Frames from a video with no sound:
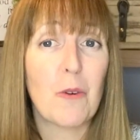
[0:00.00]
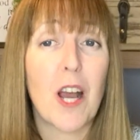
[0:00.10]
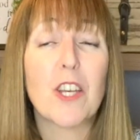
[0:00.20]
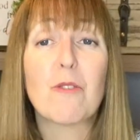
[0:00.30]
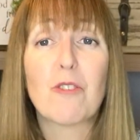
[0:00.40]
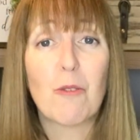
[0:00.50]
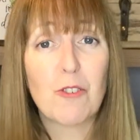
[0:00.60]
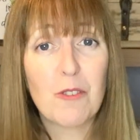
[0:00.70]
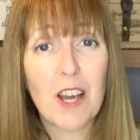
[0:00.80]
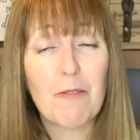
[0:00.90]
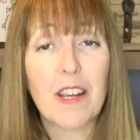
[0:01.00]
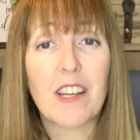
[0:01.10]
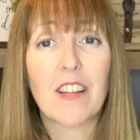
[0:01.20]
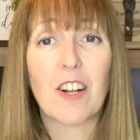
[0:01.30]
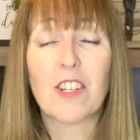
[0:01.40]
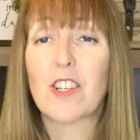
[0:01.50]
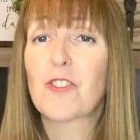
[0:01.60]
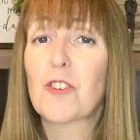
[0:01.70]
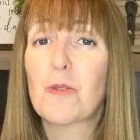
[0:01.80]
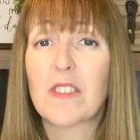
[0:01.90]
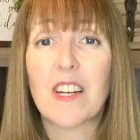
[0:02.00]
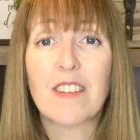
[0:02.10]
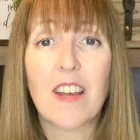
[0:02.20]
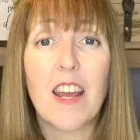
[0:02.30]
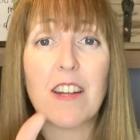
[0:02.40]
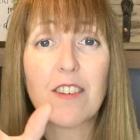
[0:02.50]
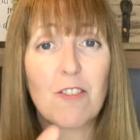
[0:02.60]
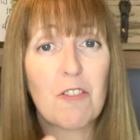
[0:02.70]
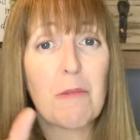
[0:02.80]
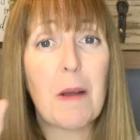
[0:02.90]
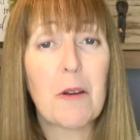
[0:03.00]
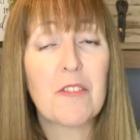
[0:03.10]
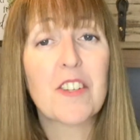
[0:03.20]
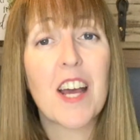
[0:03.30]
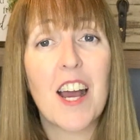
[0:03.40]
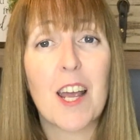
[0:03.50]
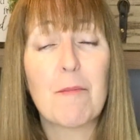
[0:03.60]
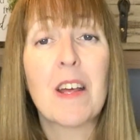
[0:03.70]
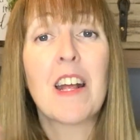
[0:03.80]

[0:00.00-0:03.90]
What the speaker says: and you don't do that regularly, so you set aside a certain amount of time,